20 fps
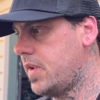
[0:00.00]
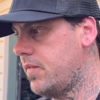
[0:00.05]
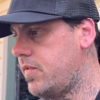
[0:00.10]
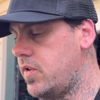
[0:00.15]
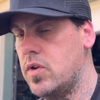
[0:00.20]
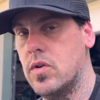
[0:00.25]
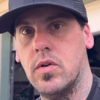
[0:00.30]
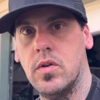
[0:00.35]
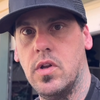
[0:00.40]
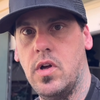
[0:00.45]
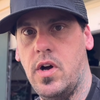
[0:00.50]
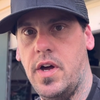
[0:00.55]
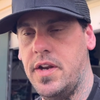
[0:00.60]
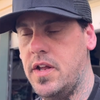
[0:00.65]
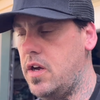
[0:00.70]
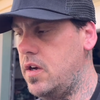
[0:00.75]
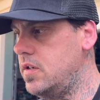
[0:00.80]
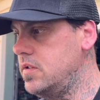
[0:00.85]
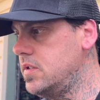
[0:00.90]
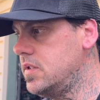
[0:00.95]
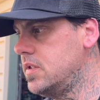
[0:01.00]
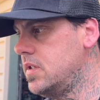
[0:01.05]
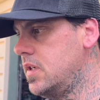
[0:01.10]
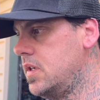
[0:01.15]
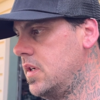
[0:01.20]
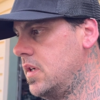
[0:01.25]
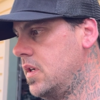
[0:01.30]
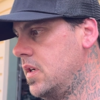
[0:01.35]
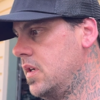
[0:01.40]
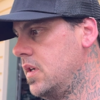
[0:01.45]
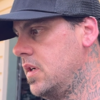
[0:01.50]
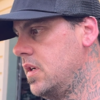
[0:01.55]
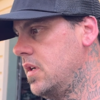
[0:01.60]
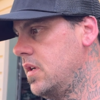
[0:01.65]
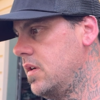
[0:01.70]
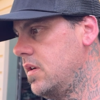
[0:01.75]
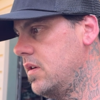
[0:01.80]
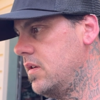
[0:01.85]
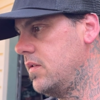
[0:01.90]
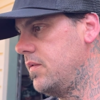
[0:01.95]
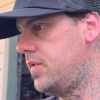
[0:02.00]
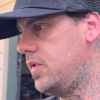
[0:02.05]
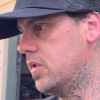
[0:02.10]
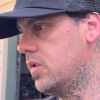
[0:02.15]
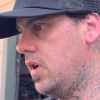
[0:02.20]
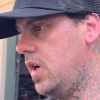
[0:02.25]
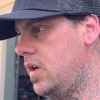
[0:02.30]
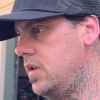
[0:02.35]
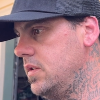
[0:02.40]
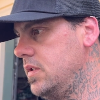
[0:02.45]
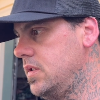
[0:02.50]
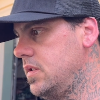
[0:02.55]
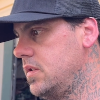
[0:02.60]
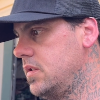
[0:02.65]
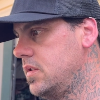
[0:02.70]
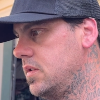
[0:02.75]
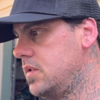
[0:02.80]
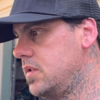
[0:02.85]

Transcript: fuel line hose, fuel hose.